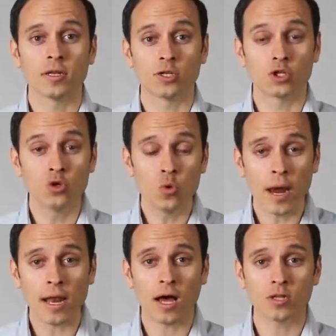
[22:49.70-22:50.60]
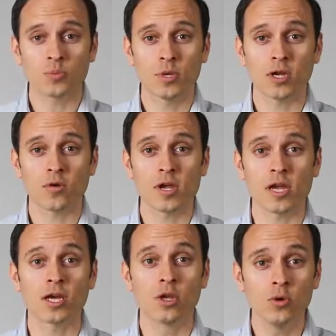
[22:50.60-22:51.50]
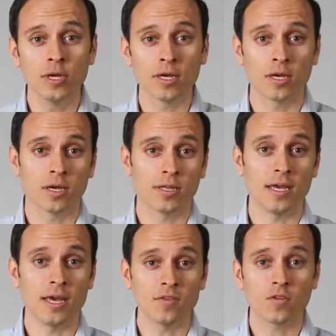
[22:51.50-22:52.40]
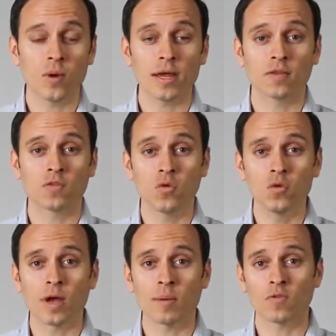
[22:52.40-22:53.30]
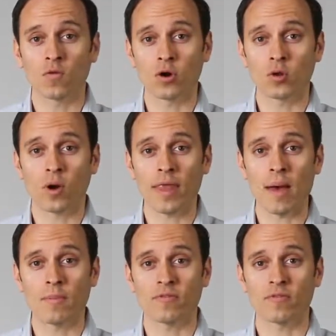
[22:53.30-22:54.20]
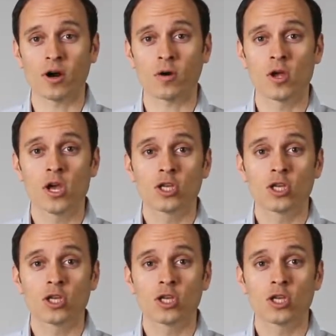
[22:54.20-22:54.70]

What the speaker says: the two-way loudspeaker, including the integrated 2x40 watt amplifier,